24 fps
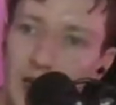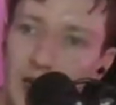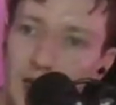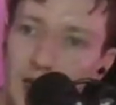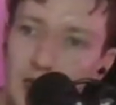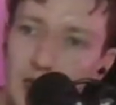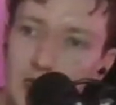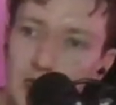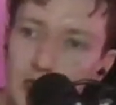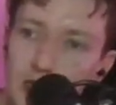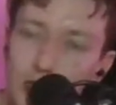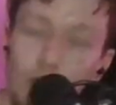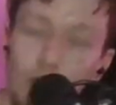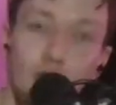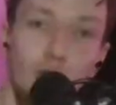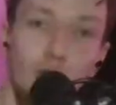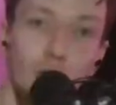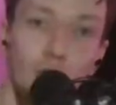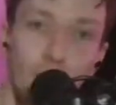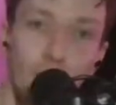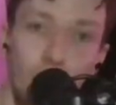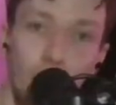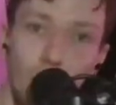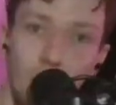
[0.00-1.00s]
social
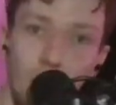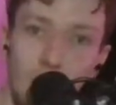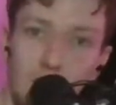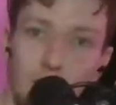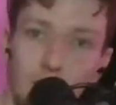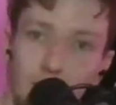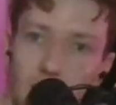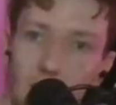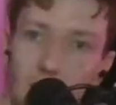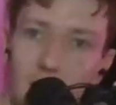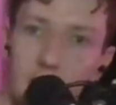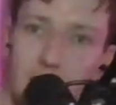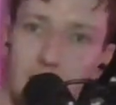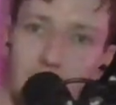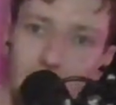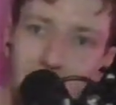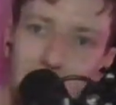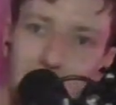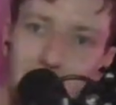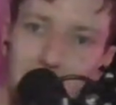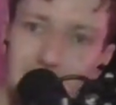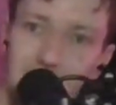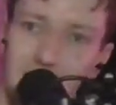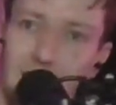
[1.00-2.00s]
force of
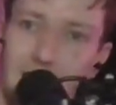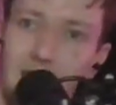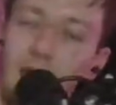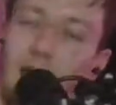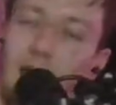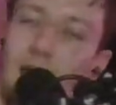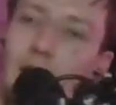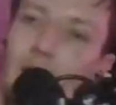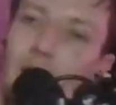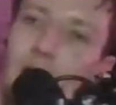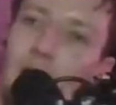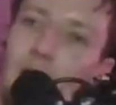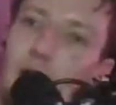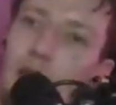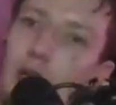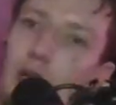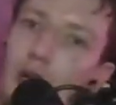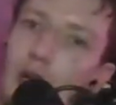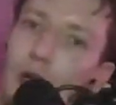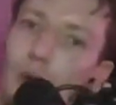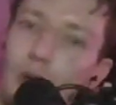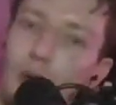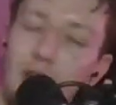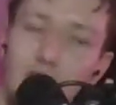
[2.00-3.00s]
carcerality,
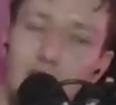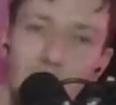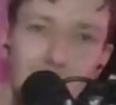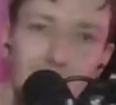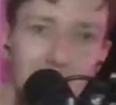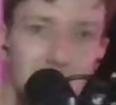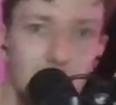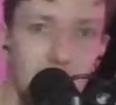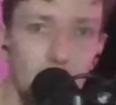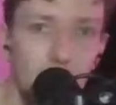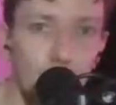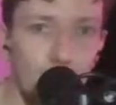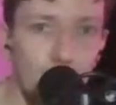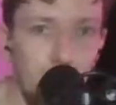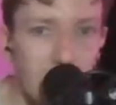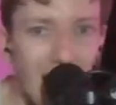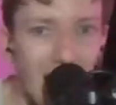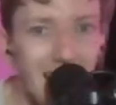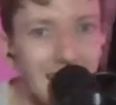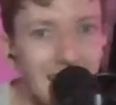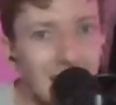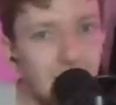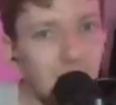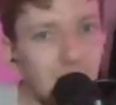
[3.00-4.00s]
which has
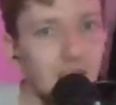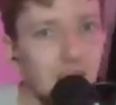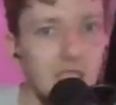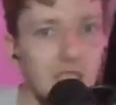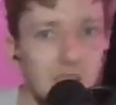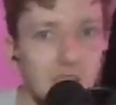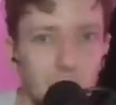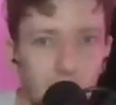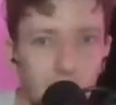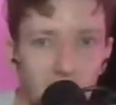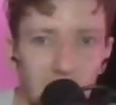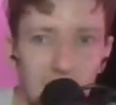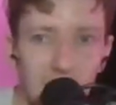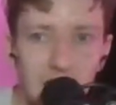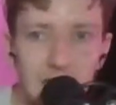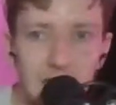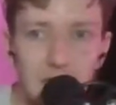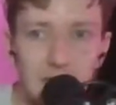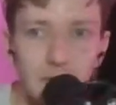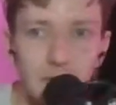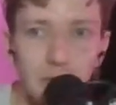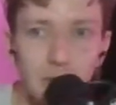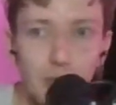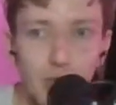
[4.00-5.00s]
radically spread
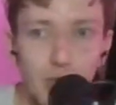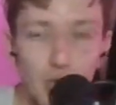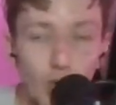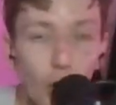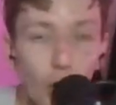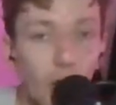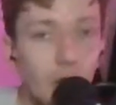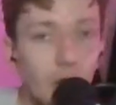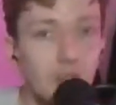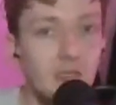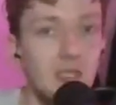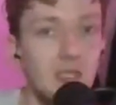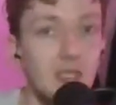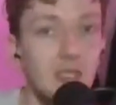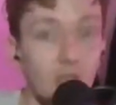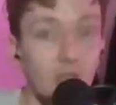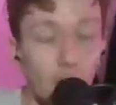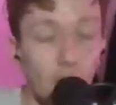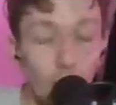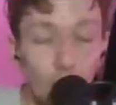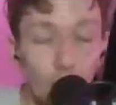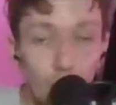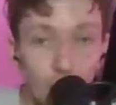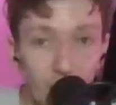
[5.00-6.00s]
beyond the
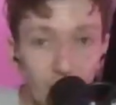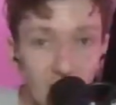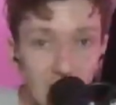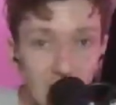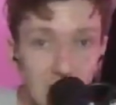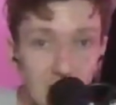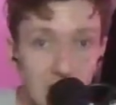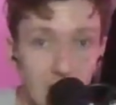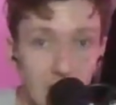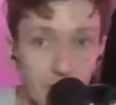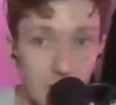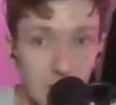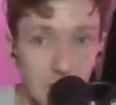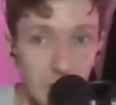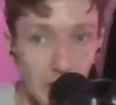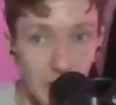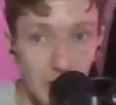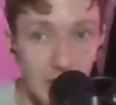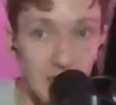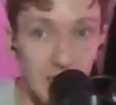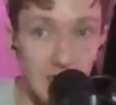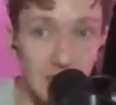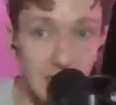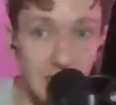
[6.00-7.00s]
confines of the
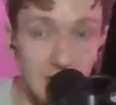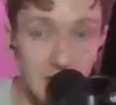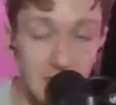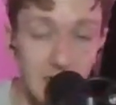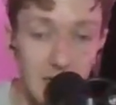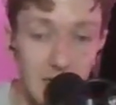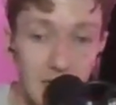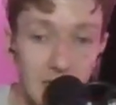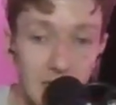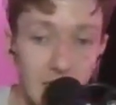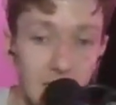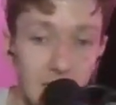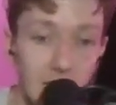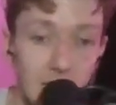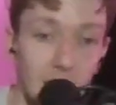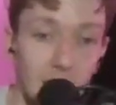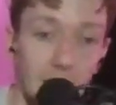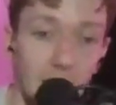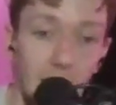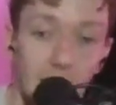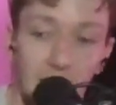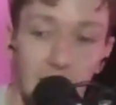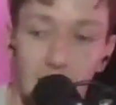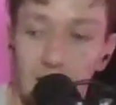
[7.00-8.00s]
police
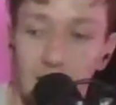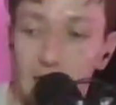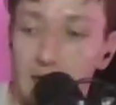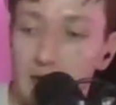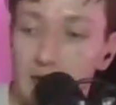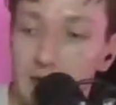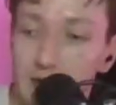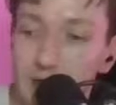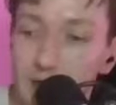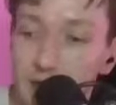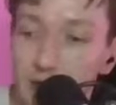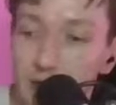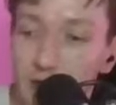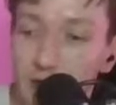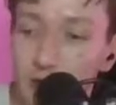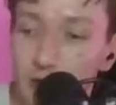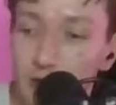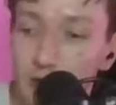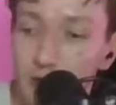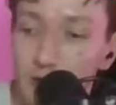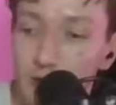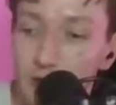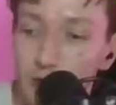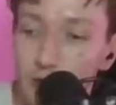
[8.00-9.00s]

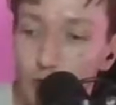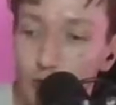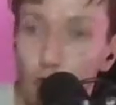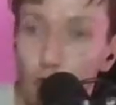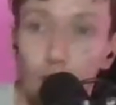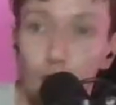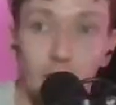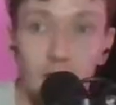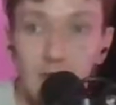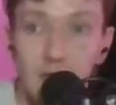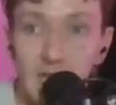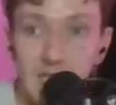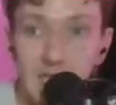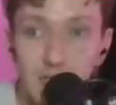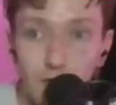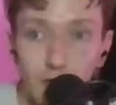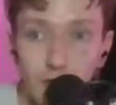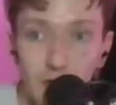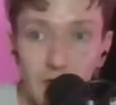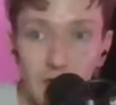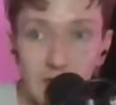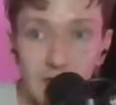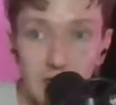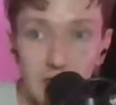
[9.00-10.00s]
over the last
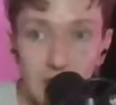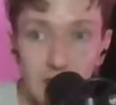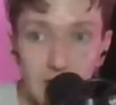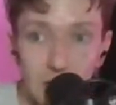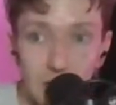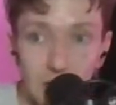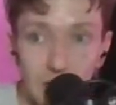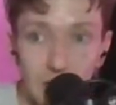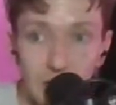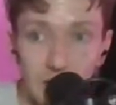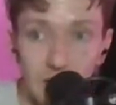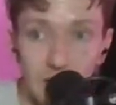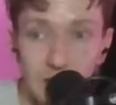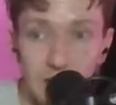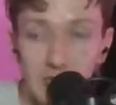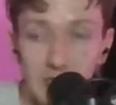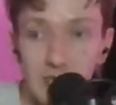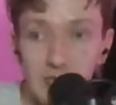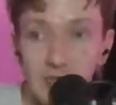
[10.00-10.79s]
40 or so years.